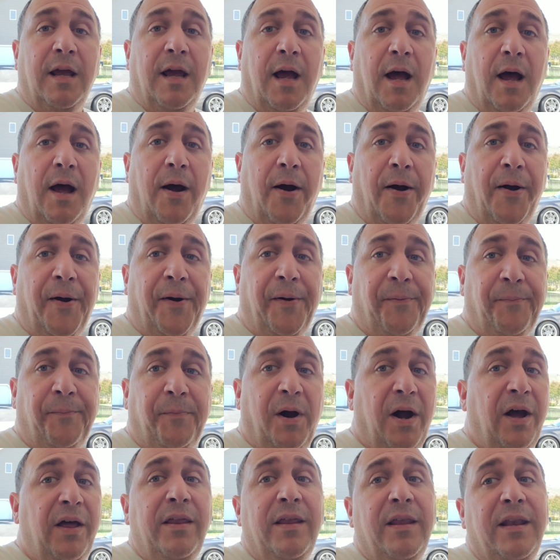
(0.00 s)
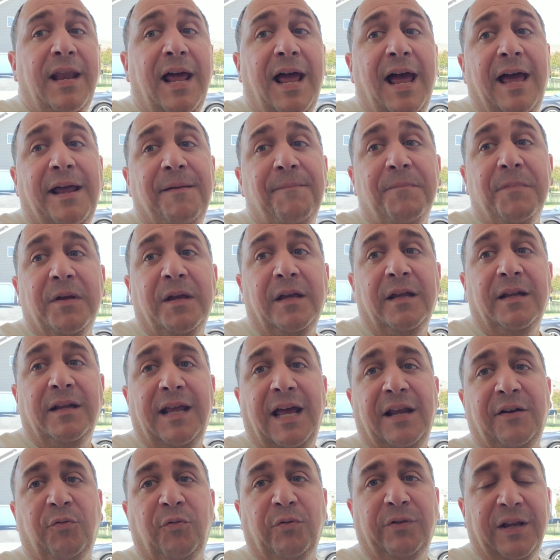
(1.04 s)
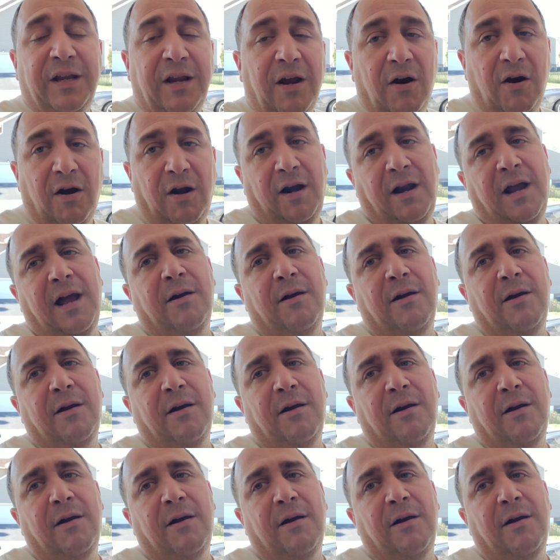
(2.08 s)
Other than that, that's what they are.